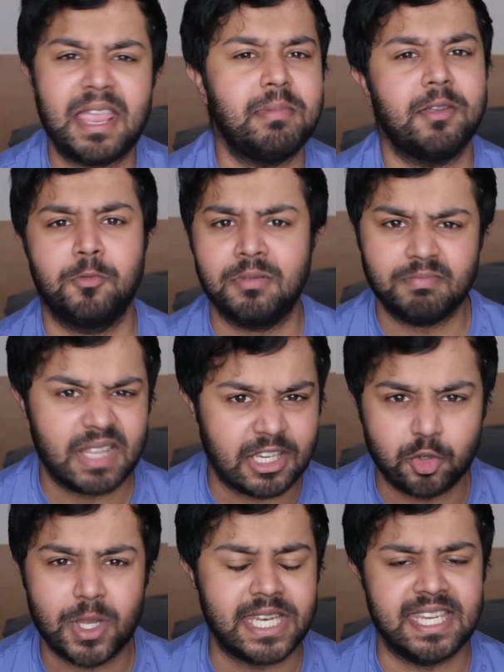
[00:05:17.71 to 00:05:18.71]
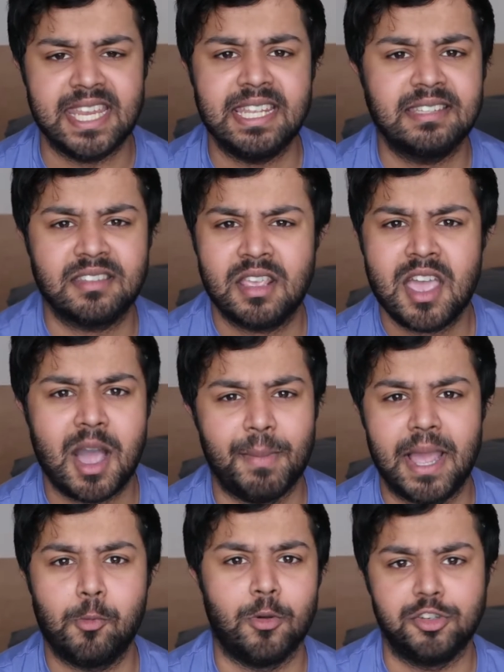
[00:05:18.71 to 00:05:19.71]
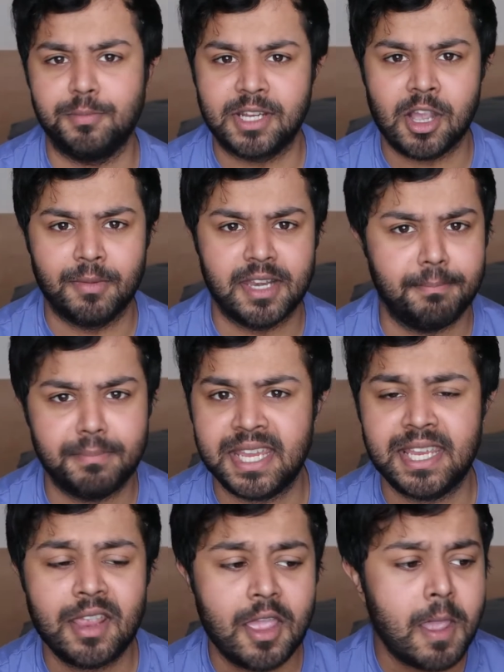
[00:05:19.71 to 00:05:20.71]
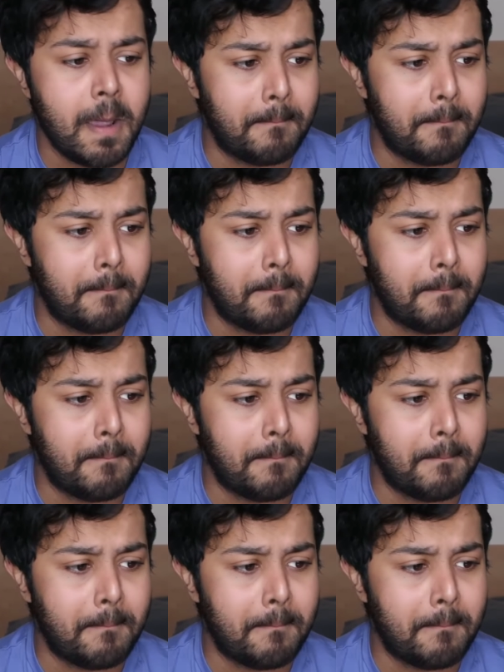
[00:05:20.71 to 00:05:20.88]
Maybe in 20 years, I might want to become an MP.